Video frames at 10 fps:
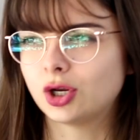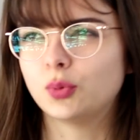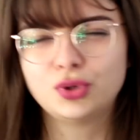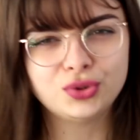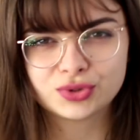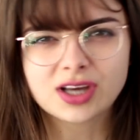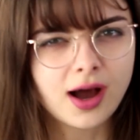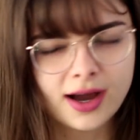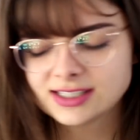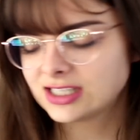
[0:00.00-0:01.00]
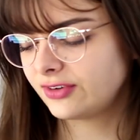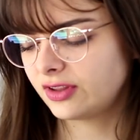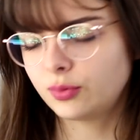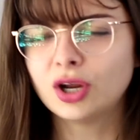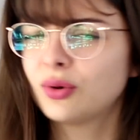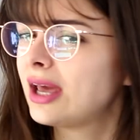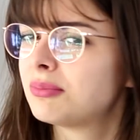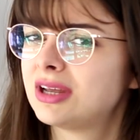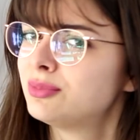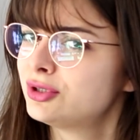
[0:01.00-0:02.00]
you know, blue skies and everything. We don't get
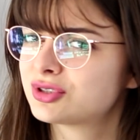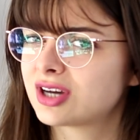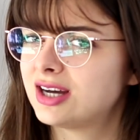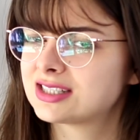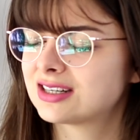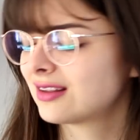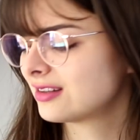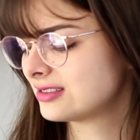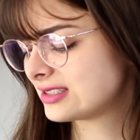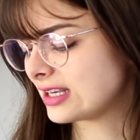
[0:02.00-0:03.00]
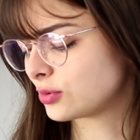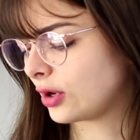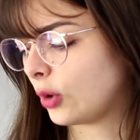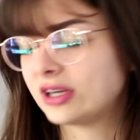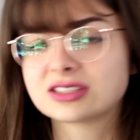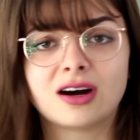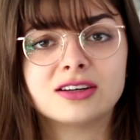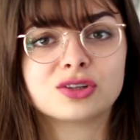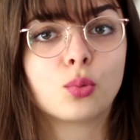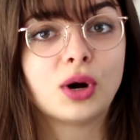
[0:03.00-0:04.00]
many blue skies in the Netherlands, that's why all my
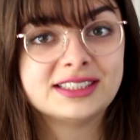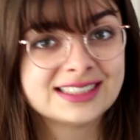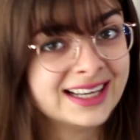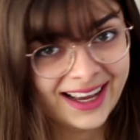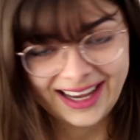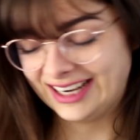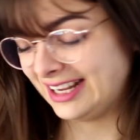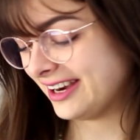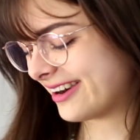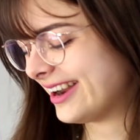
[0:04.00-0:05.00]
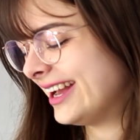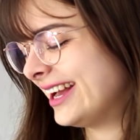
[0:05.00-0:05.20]
skies are white in here.